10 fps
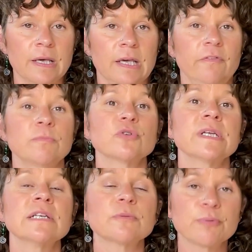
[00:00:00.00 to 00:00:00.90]
If I'm
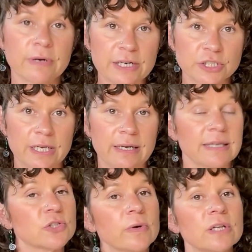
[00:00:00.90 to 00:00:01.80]
treating depression,
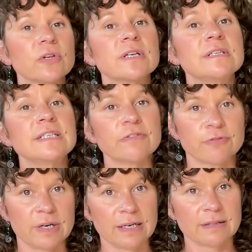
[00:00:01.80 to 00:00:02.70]
it's going to look
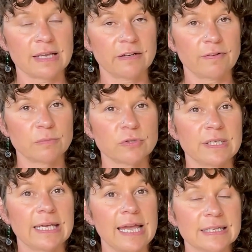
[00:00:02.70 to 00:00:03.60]
different than if I'm
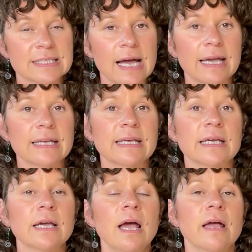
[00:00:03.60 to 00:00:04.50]
treating
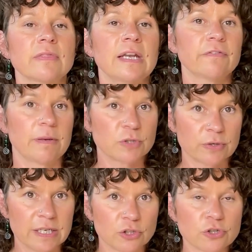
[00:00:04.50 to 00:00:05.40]
anxiety, than if I'm
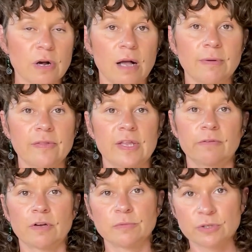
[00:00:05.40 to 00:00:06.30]
treating trauma, than
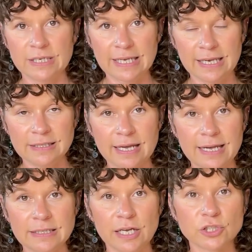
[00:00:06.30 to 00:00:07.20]
if I'm treating
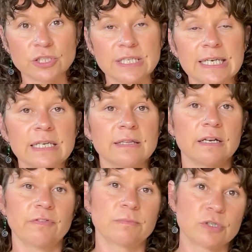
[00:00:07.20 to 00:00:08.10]
ADHD, than
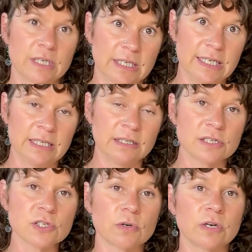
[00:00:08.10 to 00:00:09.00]
if I'm treating an eating
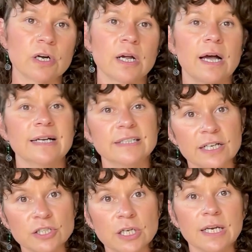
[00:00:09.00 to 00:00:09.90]
disorder,
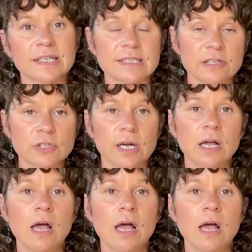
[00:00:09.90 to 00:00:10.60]
addiction, etc.,